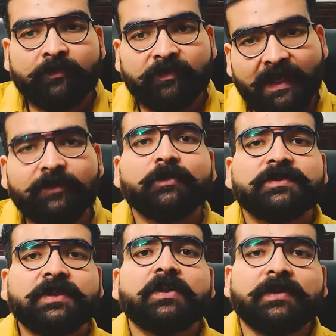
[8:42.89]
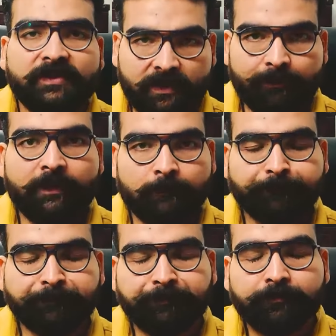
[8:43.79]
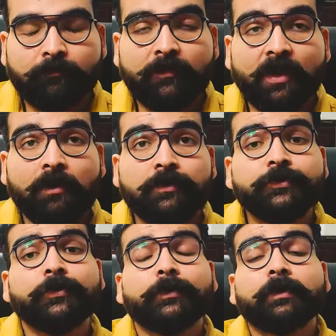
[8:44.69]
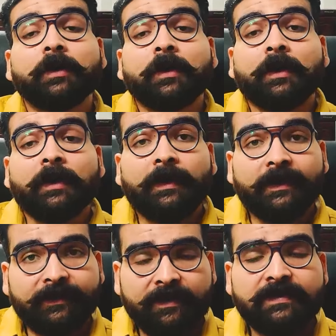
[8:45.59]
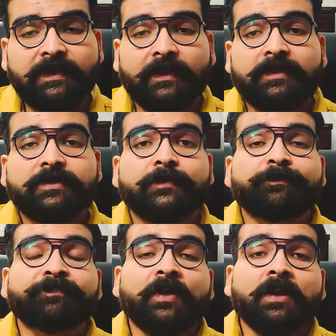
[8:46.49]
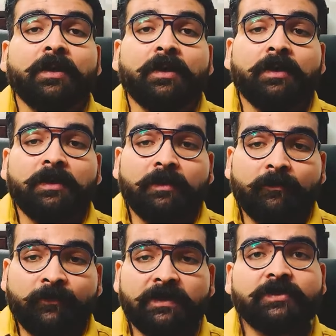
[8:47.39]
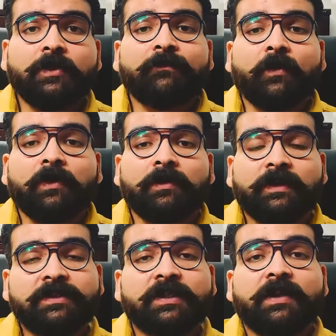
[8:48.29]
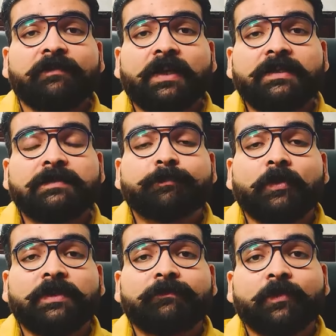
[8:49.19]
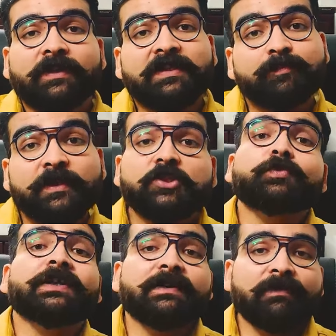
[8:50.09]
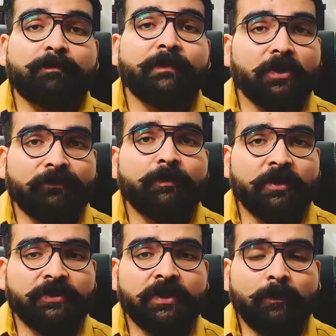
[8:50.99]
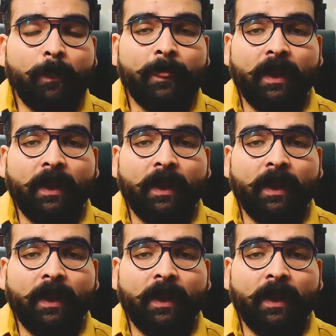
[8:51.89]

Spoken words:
That was the concept. So in this case, first of all, Ishta Devata is important for the spiritual development of the person.